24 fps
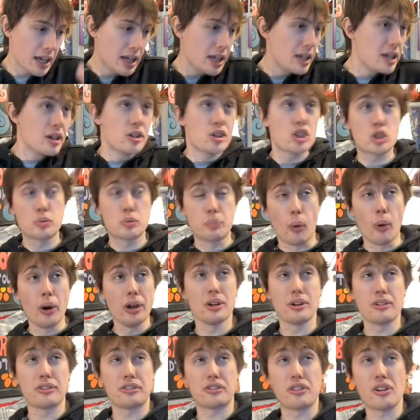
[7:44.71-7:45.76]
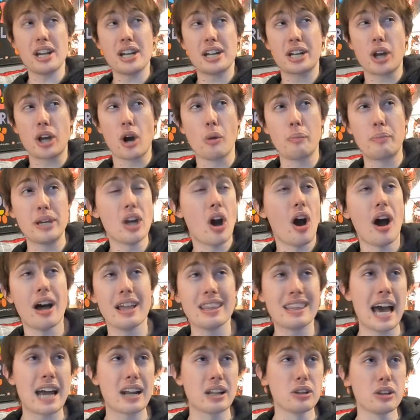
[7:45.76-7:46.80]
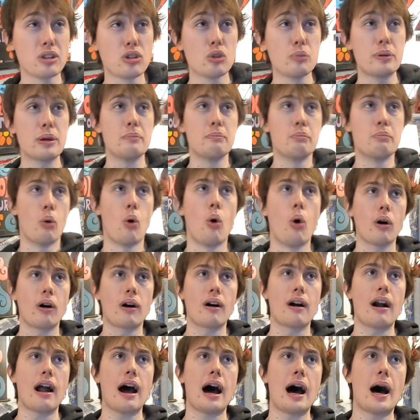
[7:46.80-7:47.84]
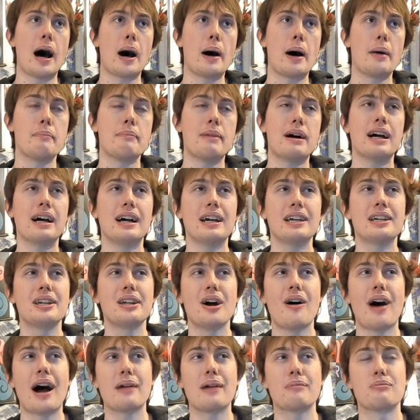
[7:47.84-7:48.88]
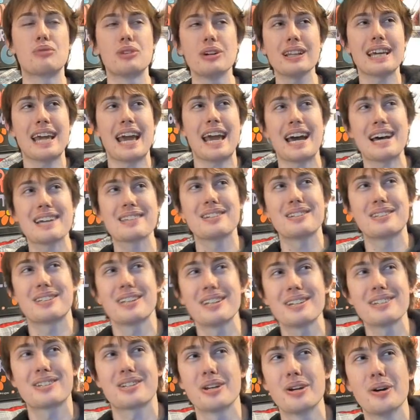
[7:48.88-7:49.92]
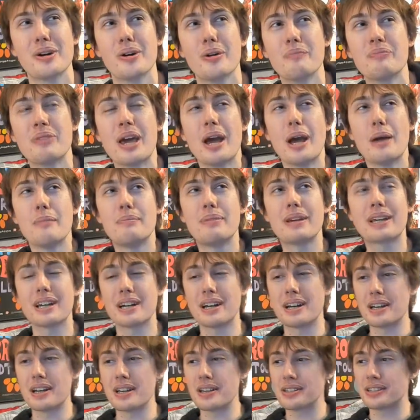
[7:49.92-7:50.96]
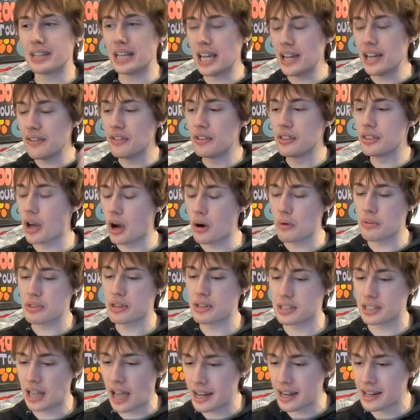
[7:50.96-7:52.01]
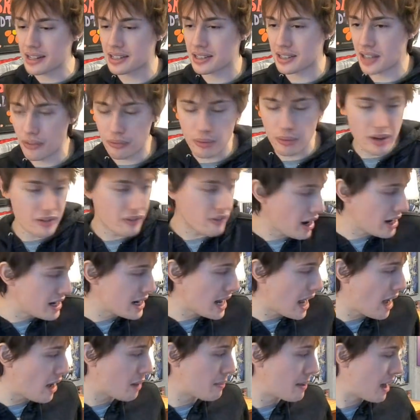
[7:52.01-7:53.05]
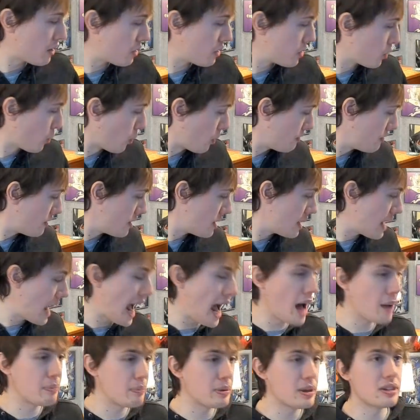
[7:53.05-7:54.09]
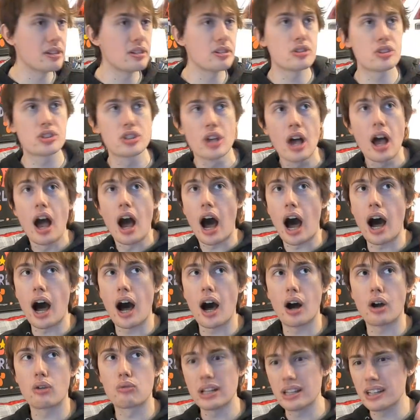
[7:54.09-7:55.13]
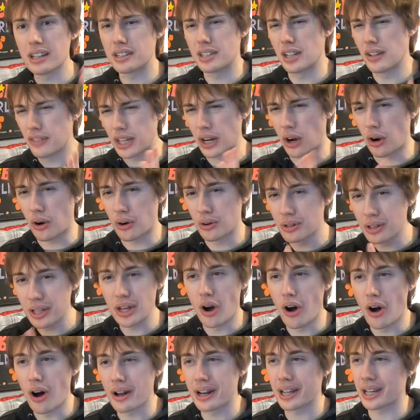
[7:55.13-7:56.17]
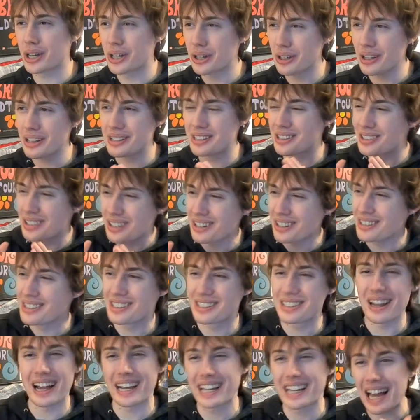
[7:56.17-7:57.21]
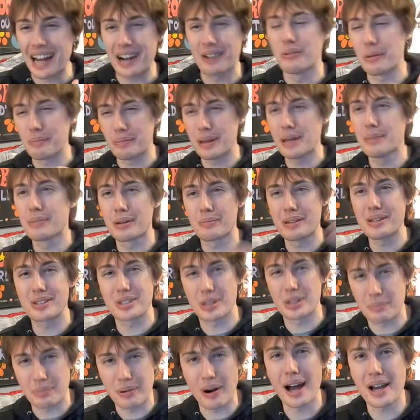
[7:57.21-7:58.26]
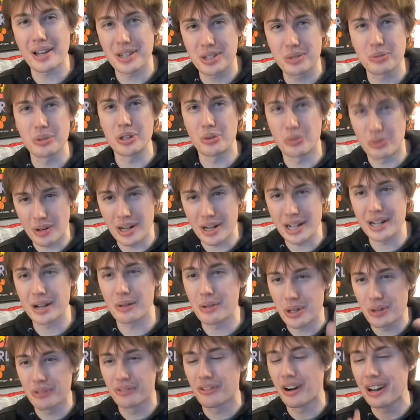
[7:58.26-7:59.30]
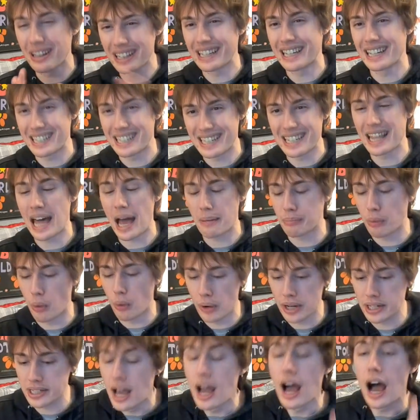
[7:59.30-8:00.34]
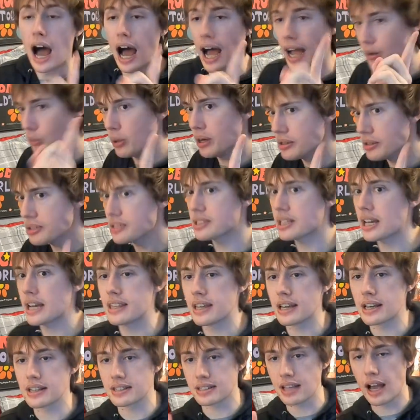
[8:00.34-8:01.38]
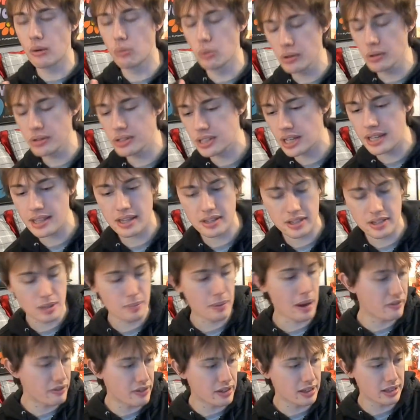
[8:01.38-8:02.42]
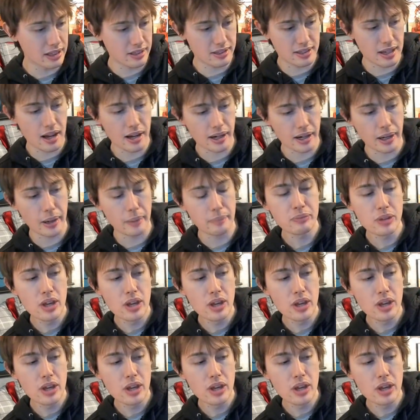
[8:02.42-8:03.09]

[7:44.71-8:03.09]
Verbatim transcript: spoiler-free to go beyond that a little bit more. You know, I'm really hesitant to, because even though this kind of stuff we find out about Thorfinn happens relatively early on, it's still, I kind of want people to be surprised when you read it, when you finally get to that point. I will say this about Vinland Saga.